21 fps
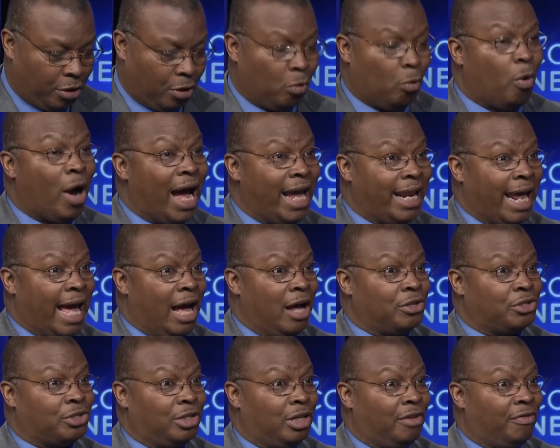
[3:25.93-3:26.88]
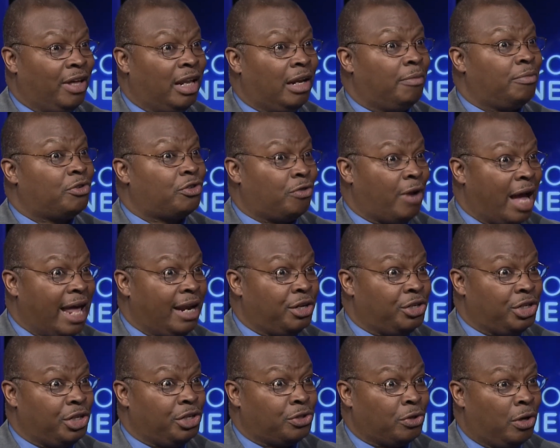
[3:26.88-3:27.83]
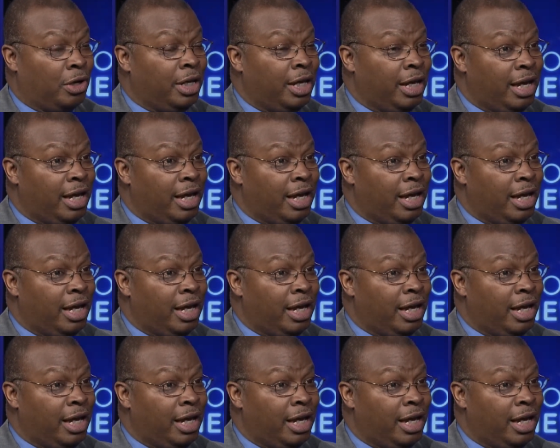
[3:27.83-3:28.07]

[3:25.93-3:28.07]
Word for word: to the White House to develop strategies on